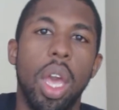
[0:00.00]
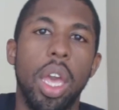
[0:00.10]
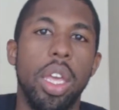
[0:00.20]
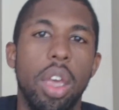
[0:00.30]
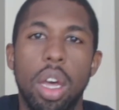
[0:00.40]

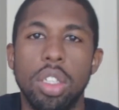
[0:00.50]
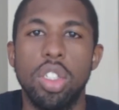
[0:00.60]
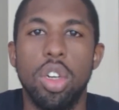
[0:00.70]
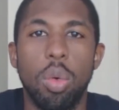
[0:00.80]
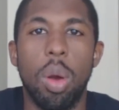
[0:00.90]
Hey y'all, it's
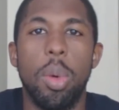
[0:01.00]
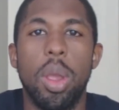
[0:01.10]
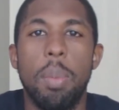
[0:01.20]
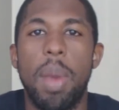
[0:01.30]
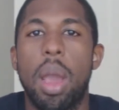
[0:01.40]
Judo Rebel
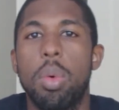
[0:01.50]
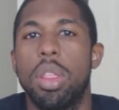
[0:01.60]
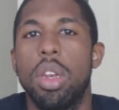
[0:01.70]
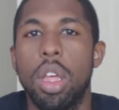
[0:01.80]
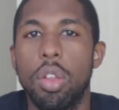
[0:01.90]
here back
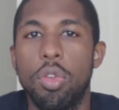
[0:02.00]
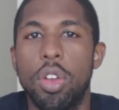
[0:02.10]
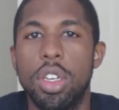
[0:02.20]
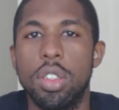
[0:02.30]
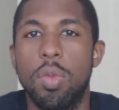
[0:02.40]
with another
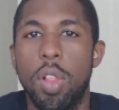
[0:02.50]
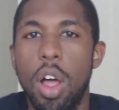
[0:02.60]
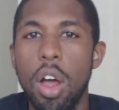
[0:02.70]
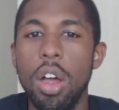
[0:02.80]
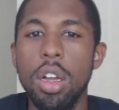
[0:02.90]
fitness
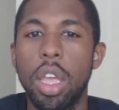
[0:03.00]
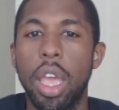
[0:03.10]
vlog.